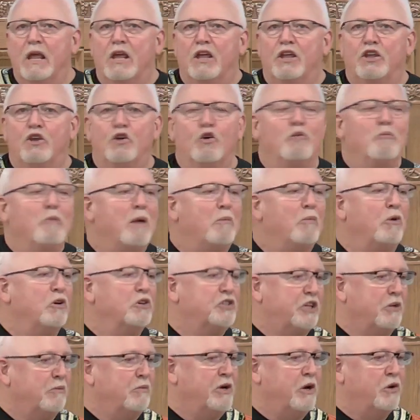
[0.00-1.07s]
you remember
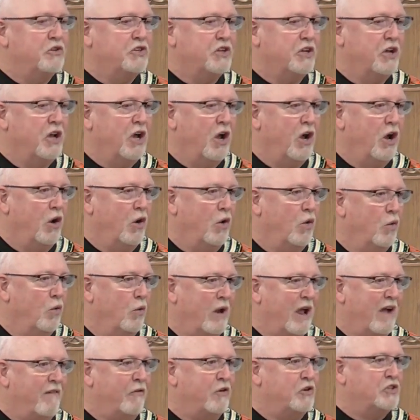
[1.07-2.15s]
some years ago
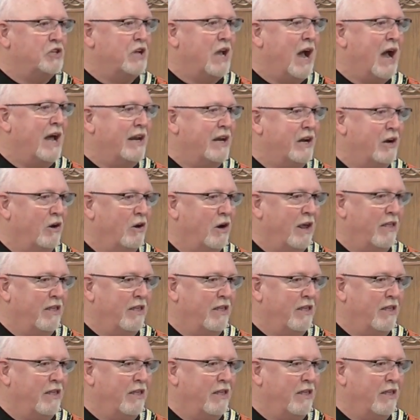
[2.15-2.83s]
when I first got here,